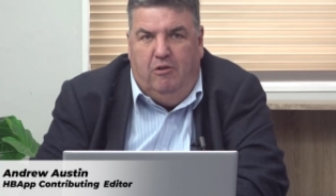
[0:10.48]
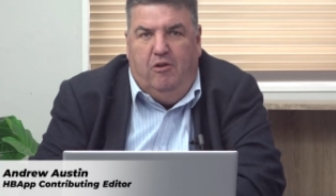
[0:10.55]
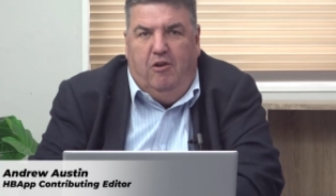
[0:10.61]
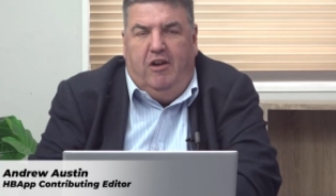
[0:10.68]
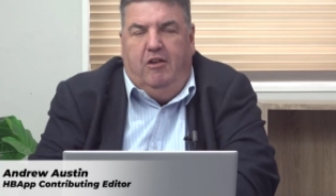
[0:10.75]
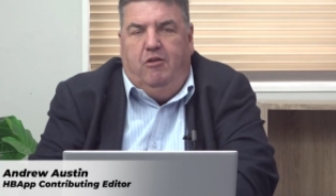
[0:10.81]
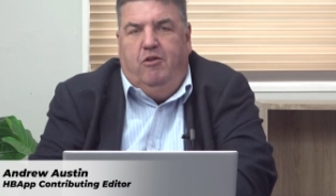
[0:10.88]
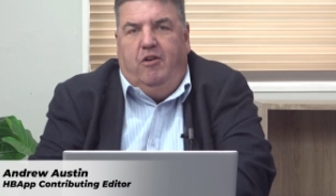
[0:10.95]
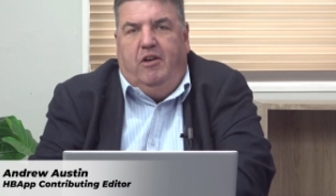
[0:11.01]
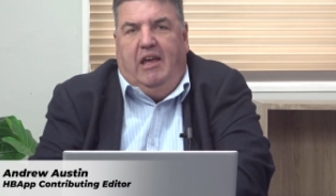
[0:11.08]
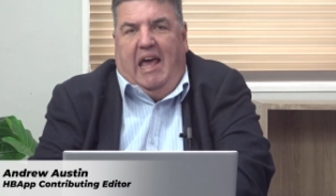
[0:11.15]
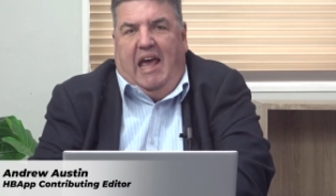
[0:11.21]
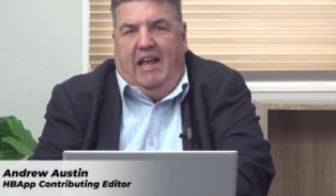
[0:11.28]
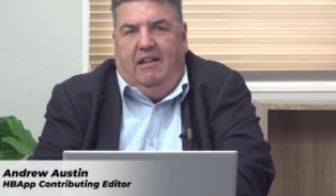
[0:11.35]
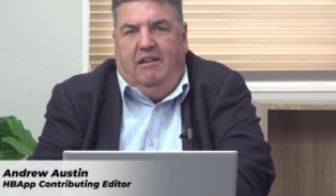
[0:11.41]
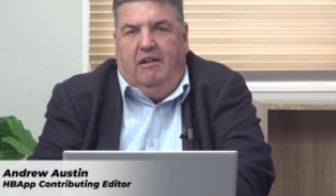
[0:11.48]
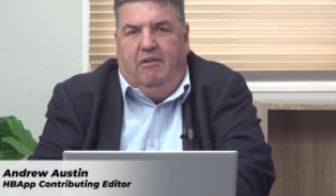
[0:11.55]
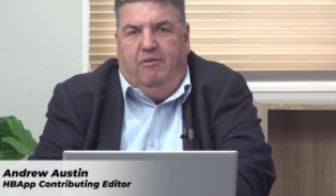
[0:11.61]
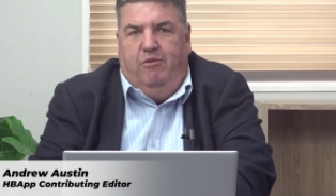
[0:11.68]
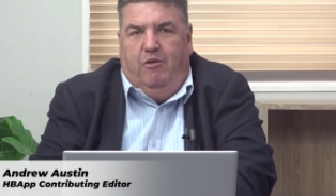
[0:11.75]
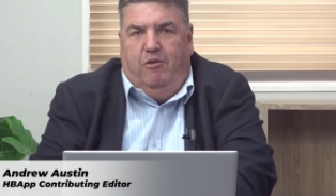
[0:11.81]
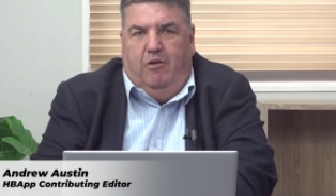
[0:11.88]
Tuk candidate
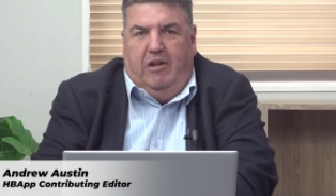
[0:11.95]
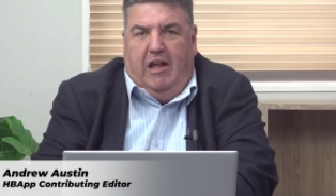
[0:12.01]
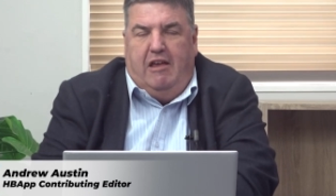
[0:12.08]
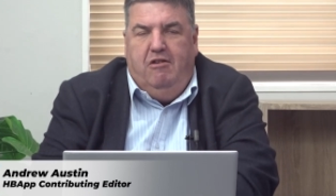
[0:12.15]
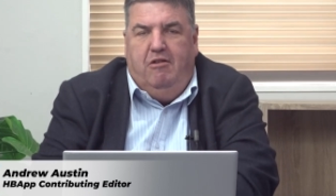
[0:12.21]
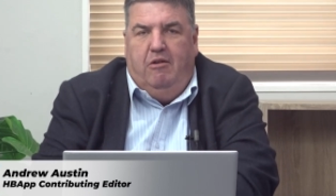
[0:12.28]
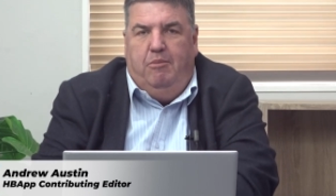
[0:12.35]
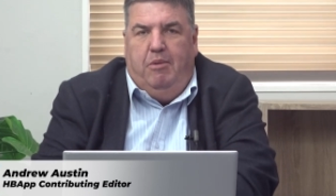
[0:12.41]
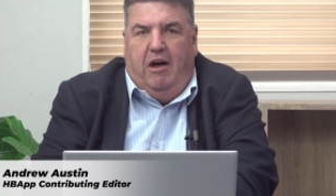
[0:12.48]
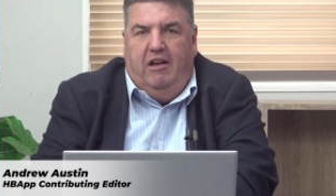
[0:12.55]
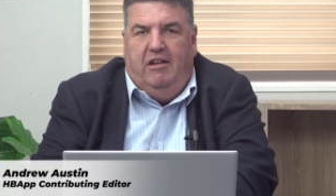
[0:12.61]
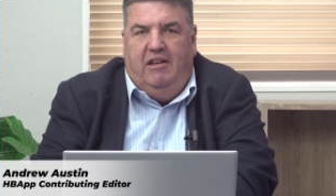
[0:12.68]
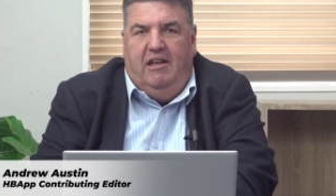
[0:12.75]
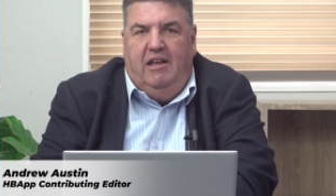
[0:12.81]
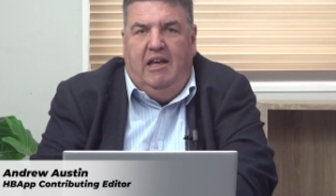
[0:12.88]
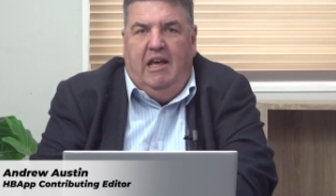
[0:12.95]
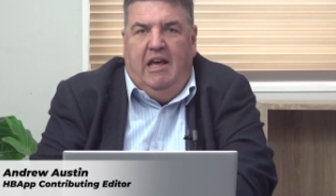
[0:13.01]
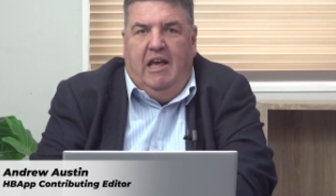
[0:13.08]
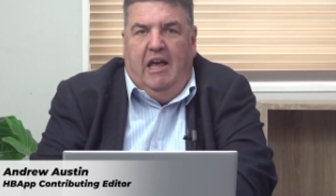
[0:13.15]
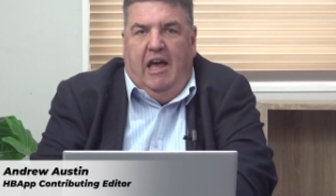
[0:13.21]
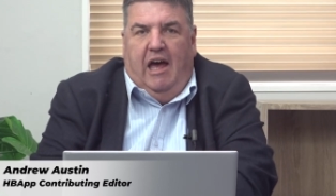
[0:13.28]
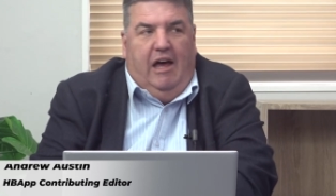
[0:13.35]
for National Party.
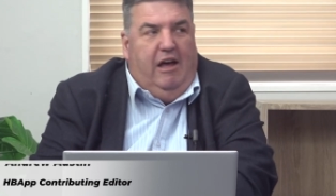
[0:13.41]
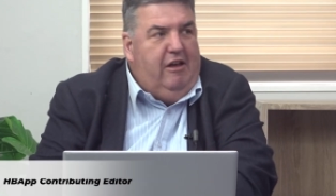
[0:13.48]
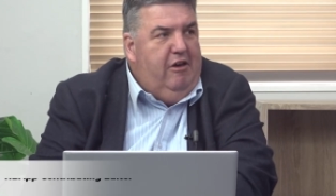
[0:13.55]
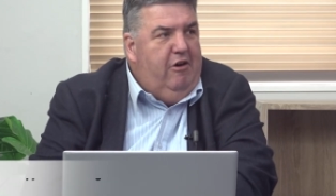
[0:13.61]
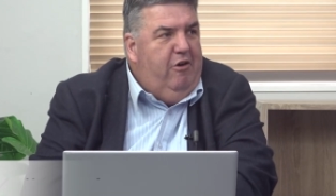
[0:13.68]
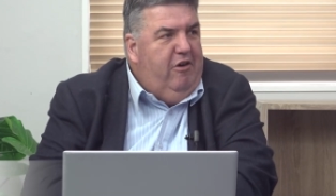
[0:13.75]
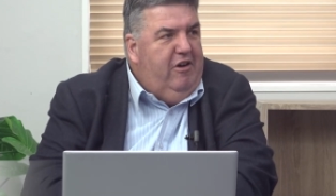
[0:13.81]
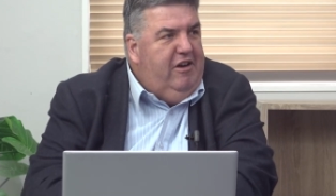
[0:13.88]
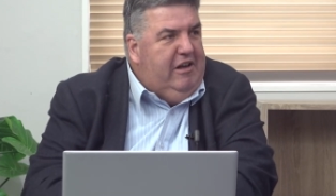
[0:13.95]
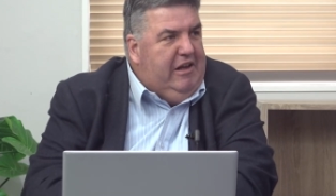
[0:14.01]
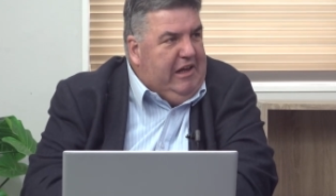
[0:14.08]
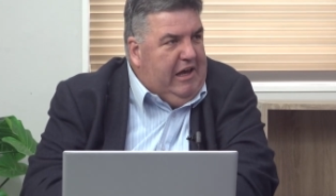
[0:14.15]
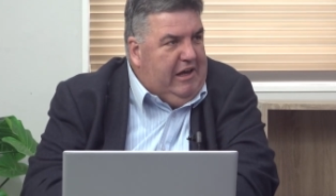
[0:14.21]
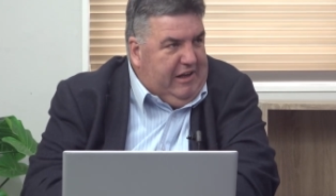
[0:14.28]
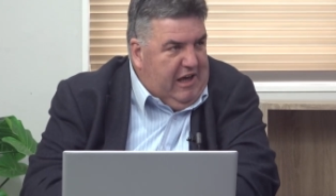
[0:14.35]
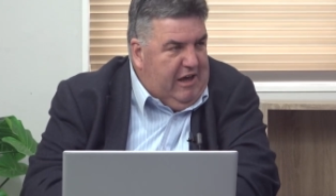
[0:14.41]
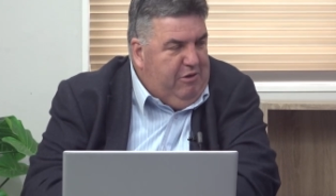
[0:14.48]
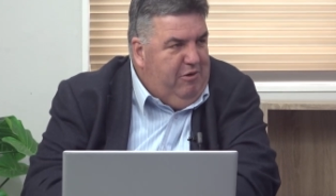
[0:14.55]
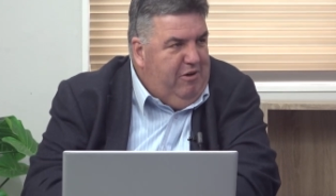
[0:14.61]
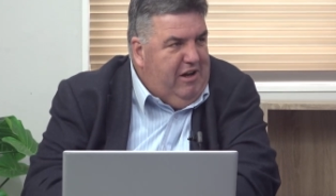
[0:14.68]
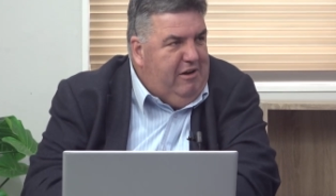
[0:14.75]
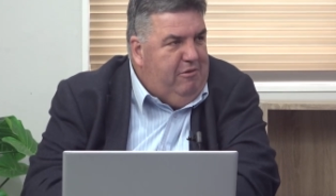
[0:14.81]
Kia ora,
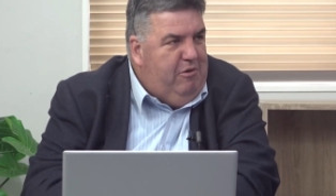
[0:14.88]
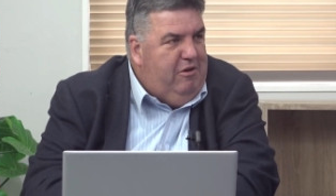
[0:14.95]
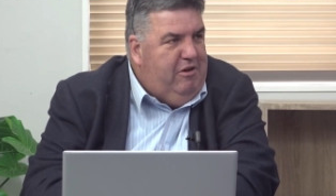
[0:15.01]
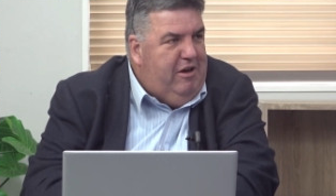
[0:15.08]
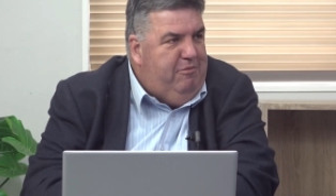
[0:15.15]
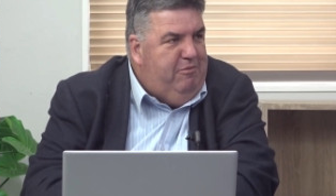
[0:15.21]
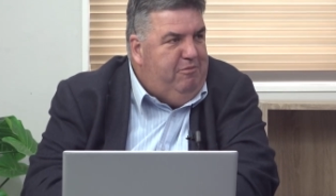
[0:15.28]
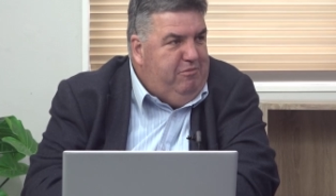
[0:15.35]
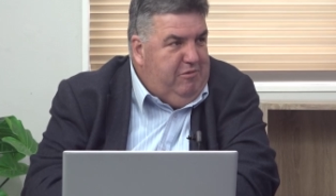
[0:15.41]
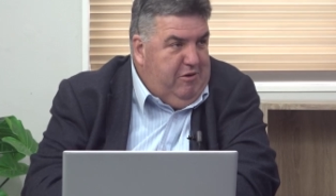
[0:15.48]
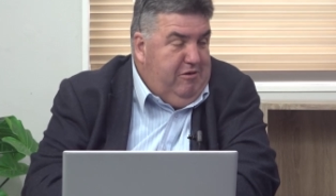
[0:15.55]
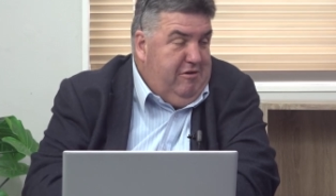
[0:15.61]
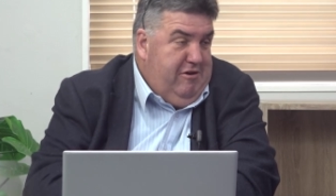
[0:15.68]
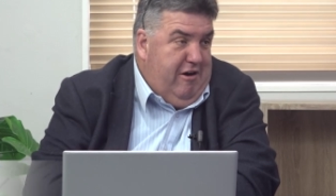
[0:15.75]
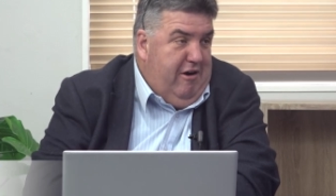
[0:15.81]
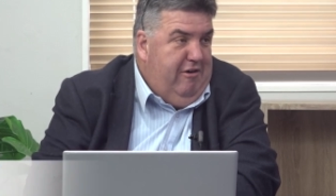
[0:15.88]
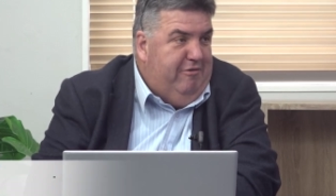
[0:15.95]
Catherine, and welcome to the show.